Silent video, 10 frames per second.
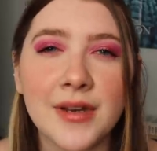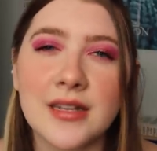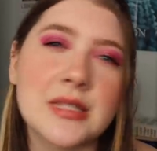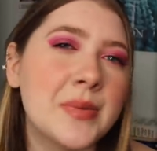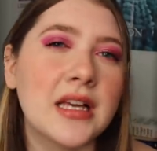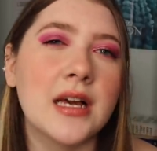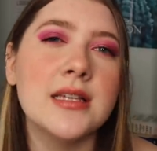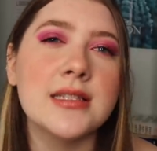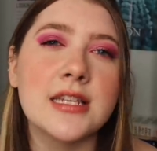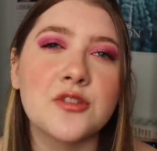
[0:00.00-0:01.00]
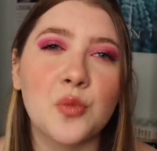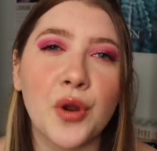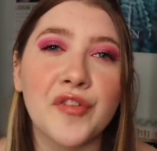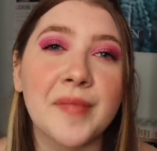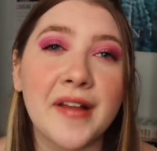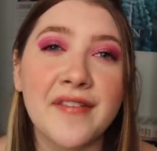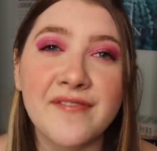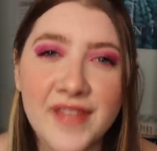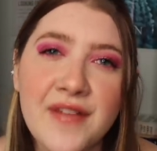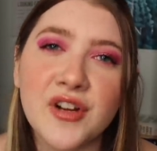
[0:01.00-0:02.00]
but it is because it is one of my
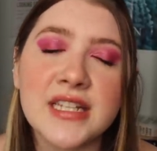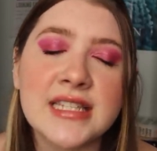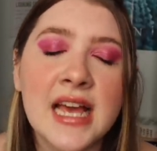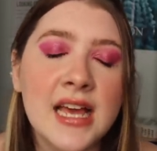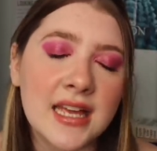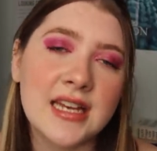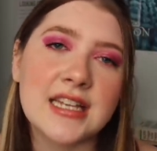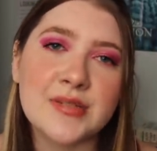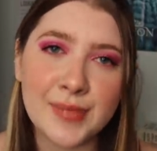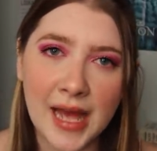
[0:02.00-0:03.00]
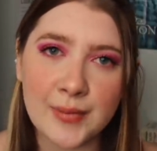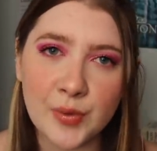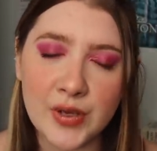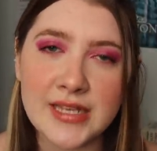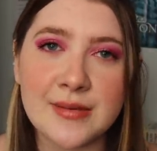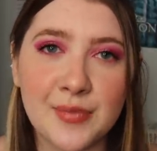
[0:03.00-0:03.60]
favorites and it is Bad Boys